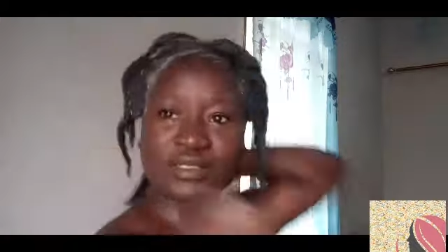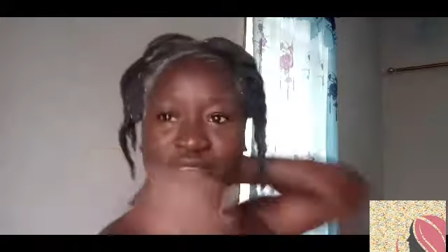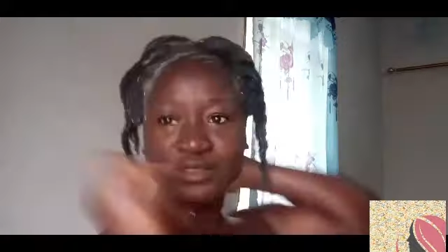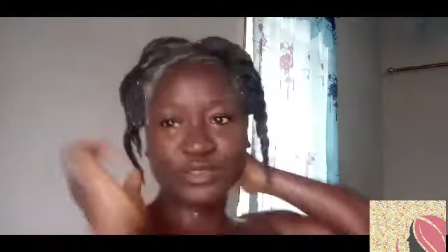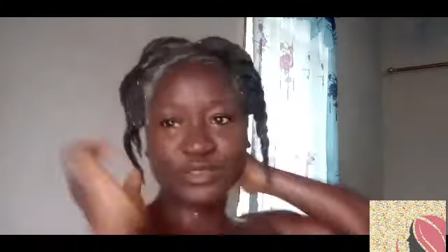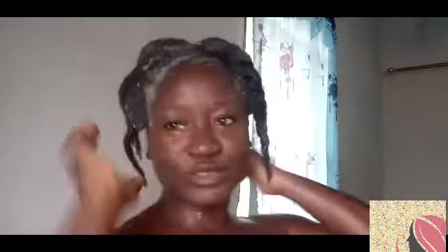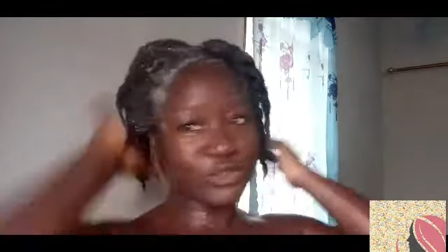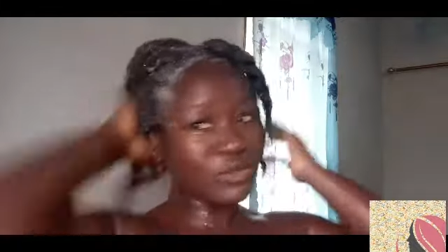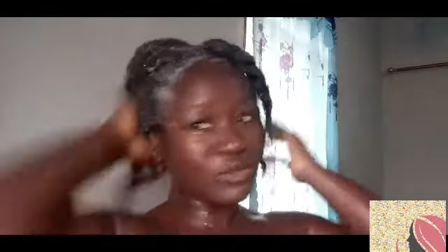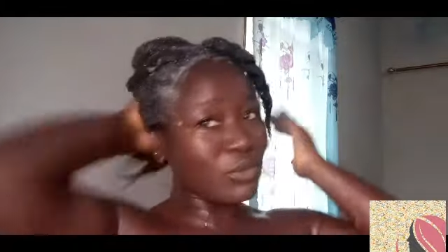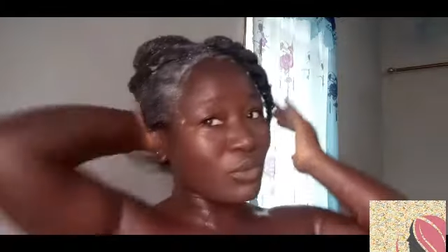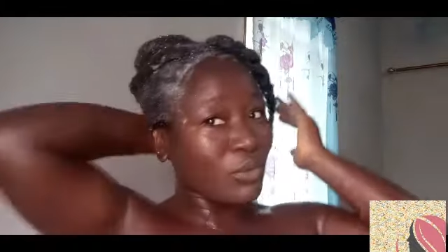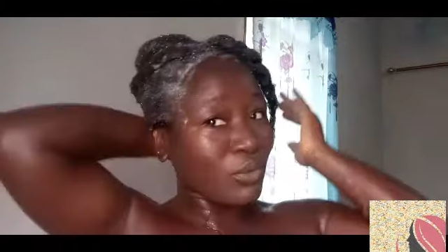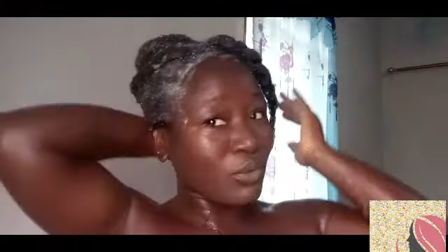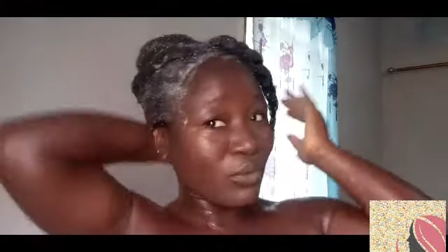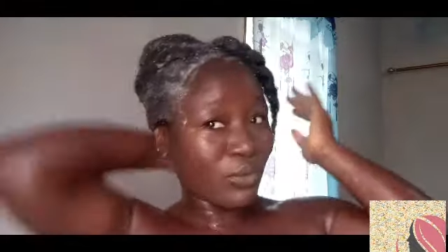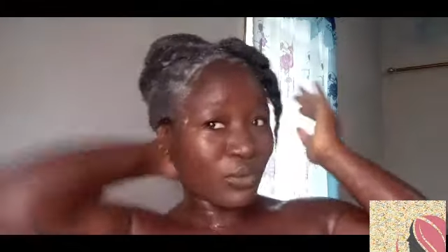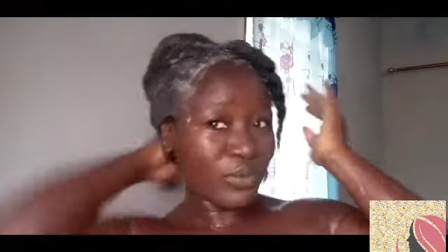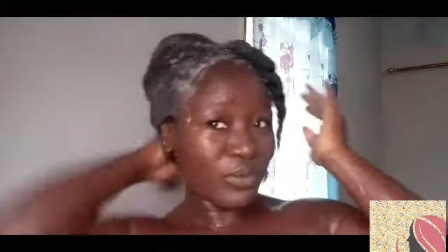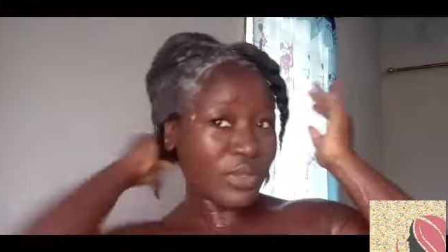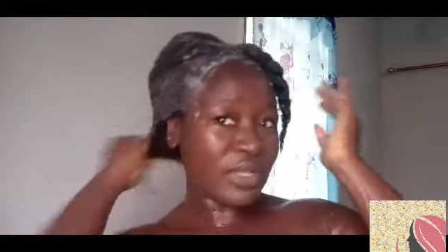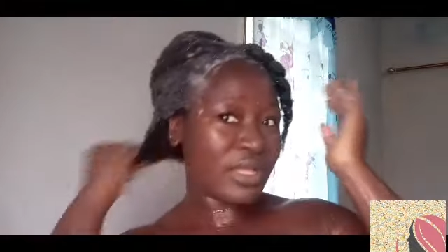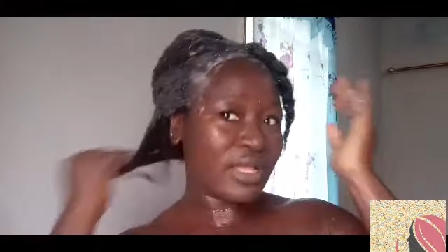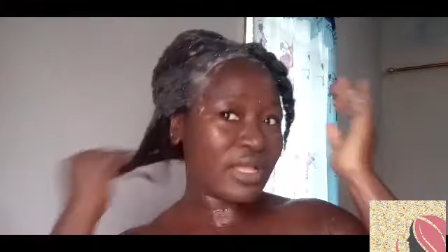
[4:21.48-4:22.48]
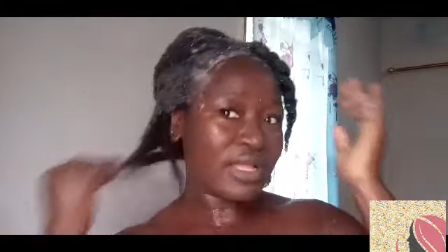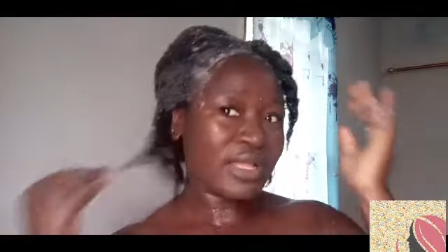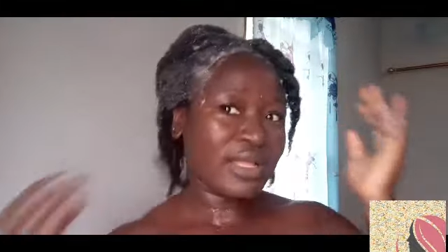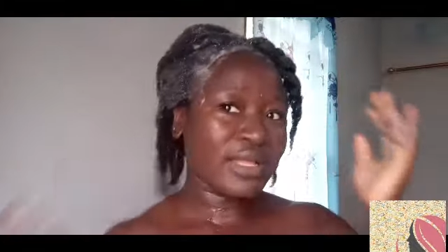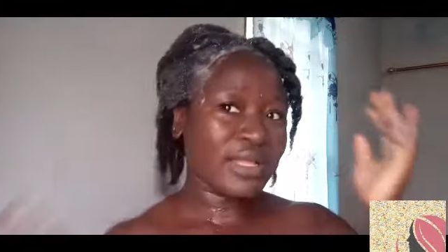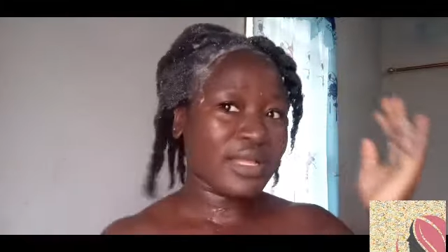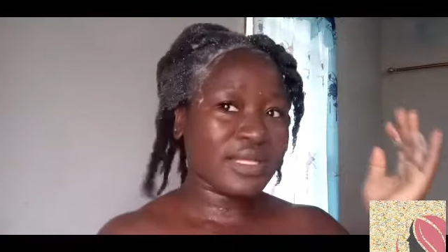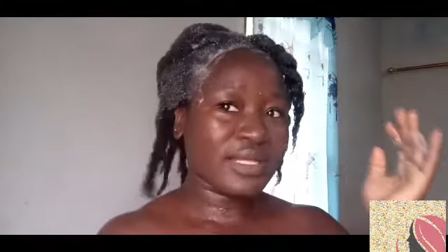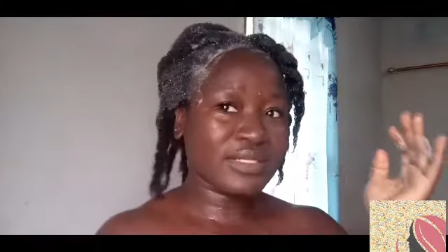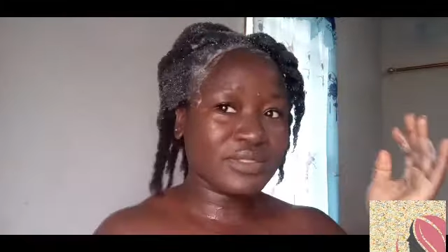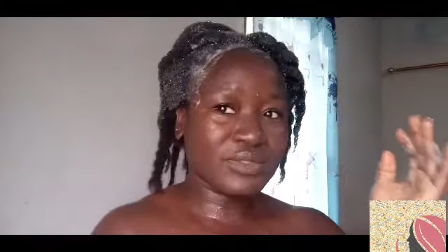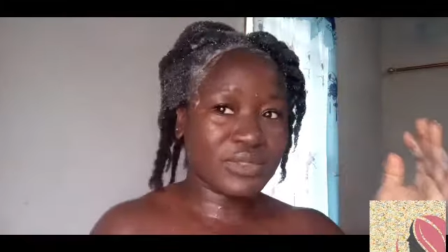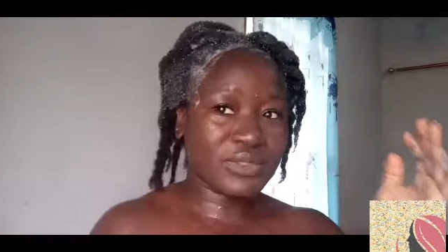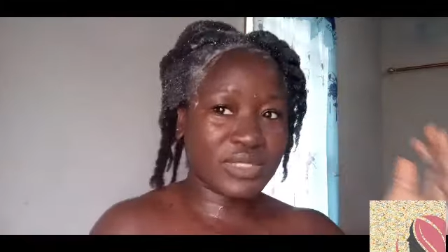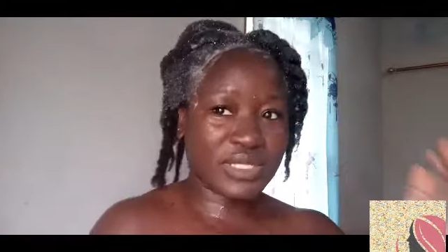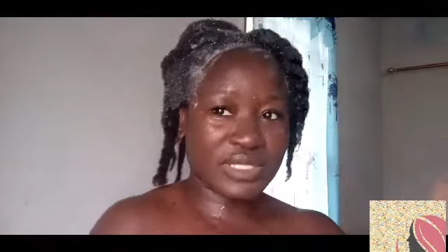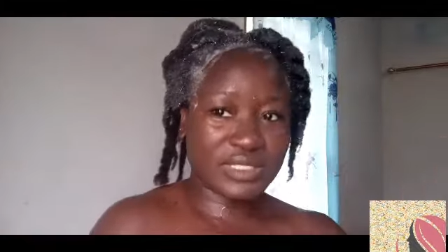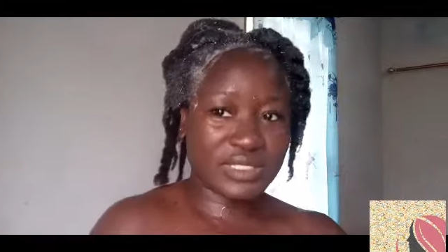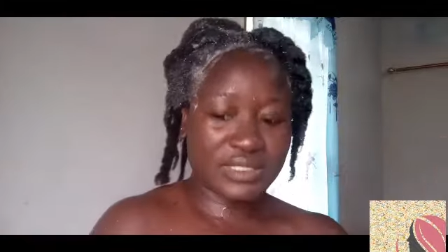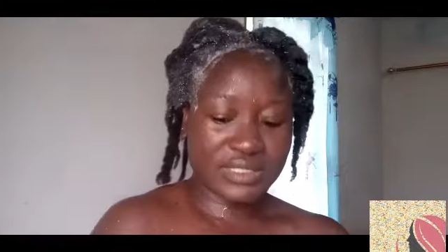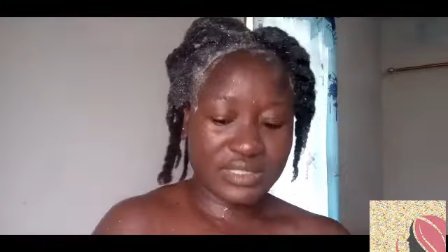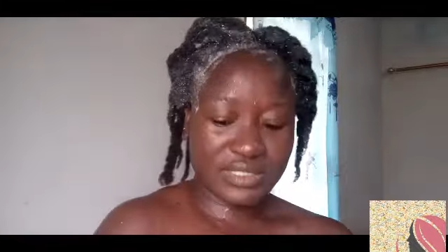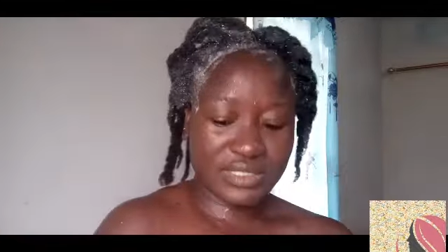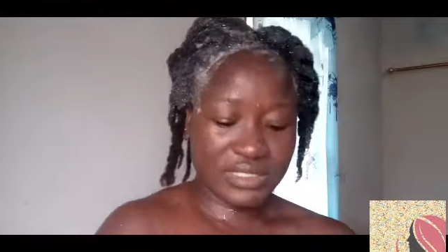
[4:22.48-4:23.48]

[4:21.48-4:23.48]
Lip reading: So as you can